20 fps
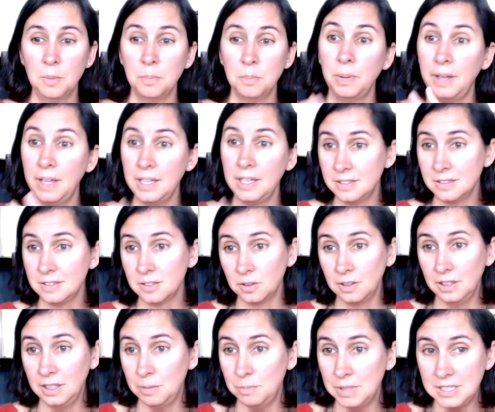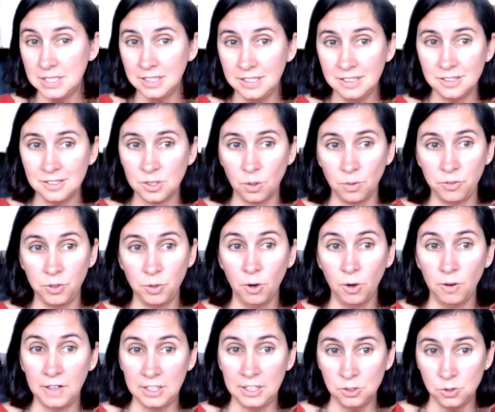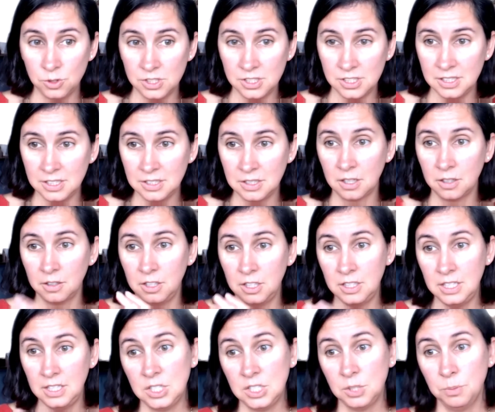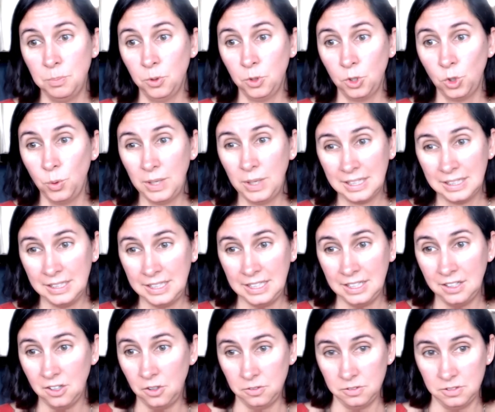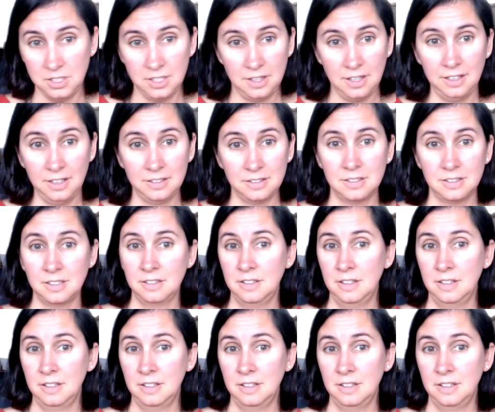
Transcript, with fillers: Places are limited, so if you are interested, you to book quickly onto that.